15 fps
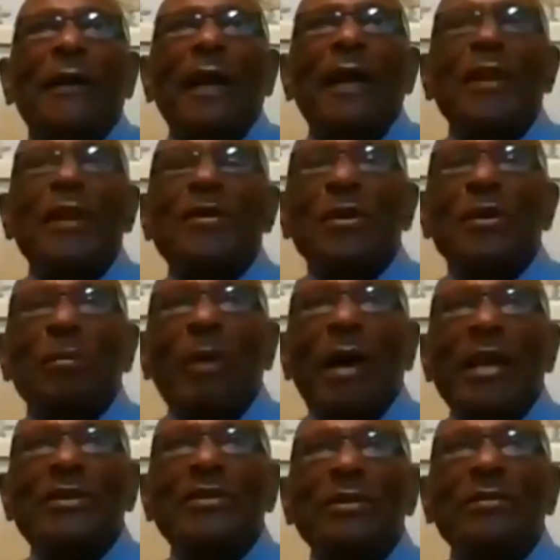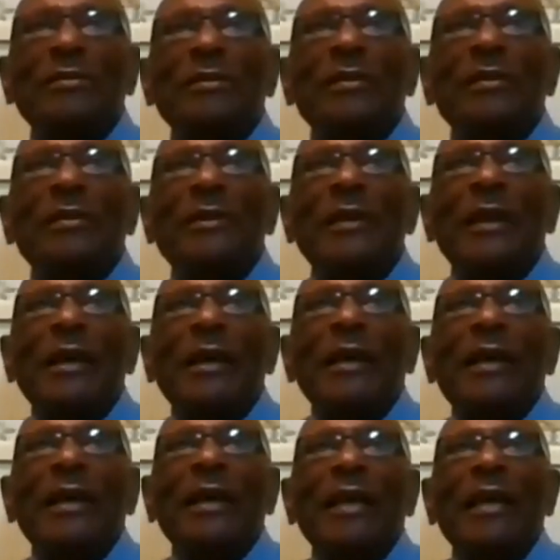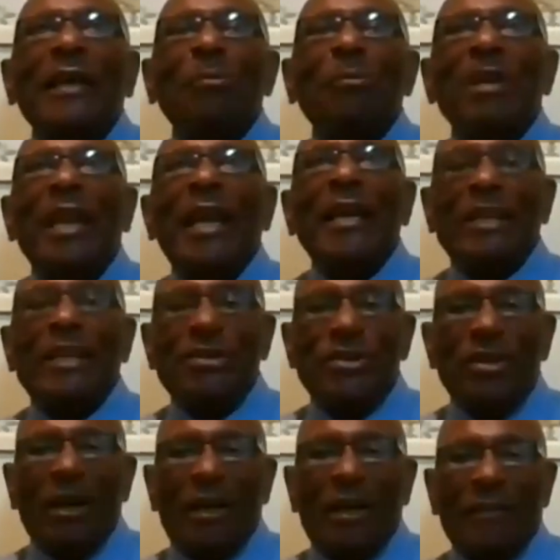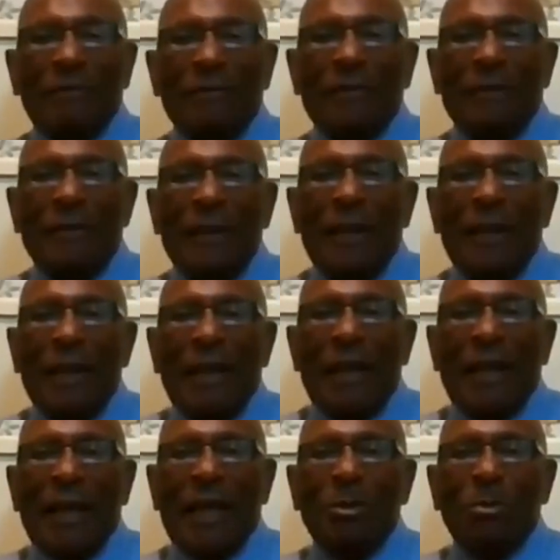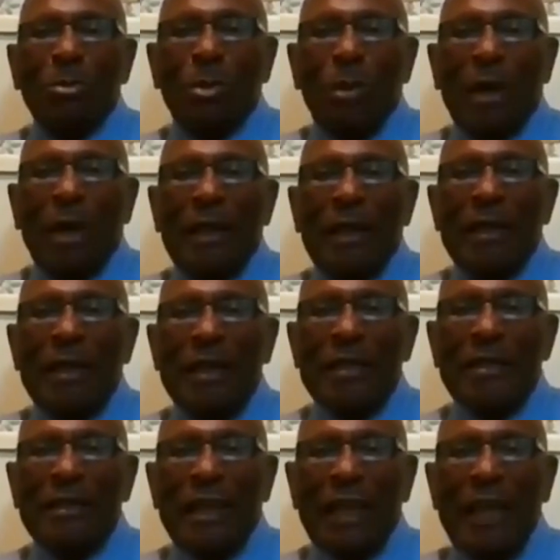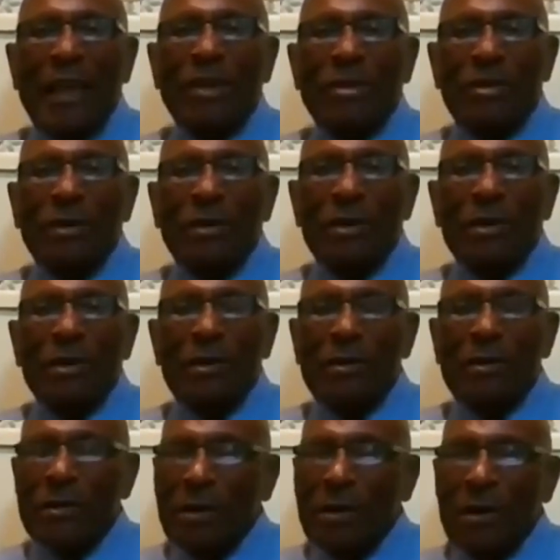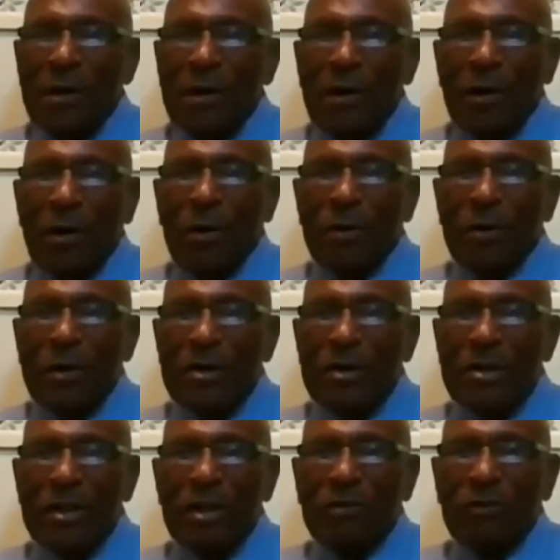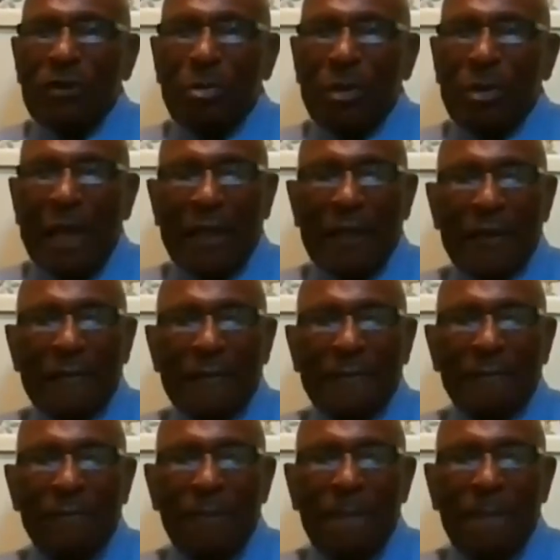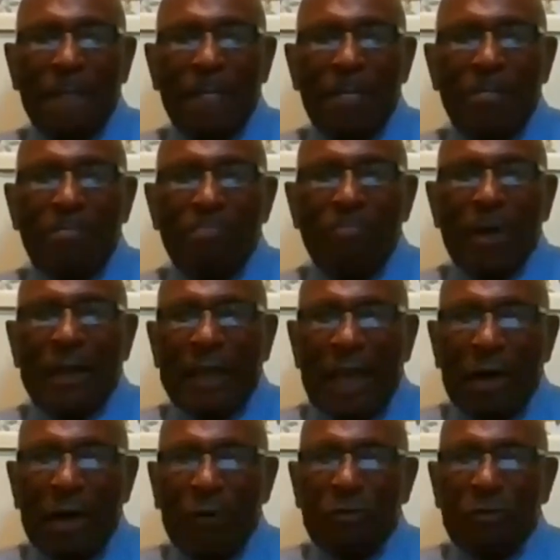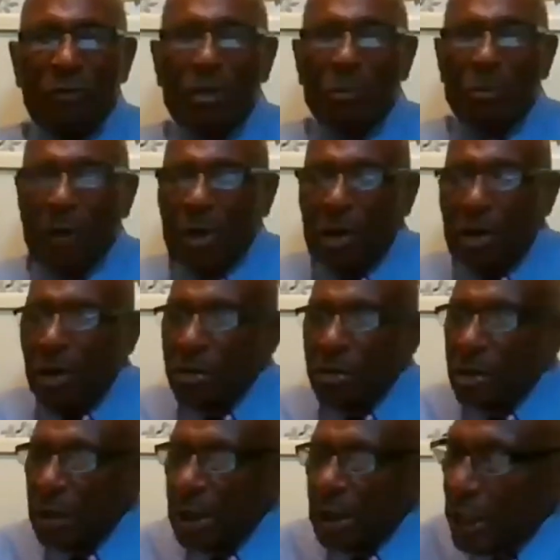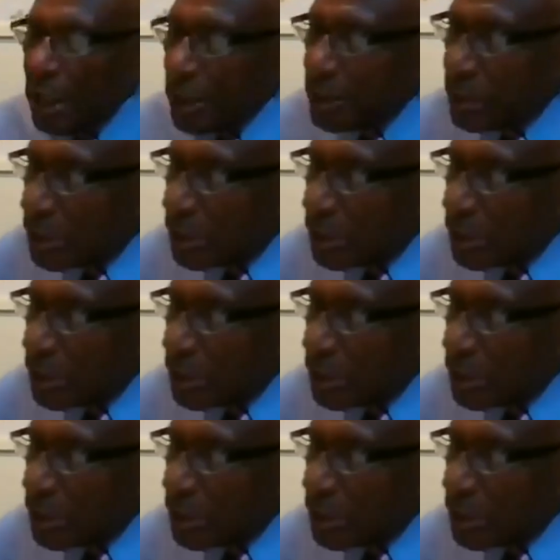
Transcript: Can you imagine him beheading John and bringing his head to her on a silver platter. But that was because he had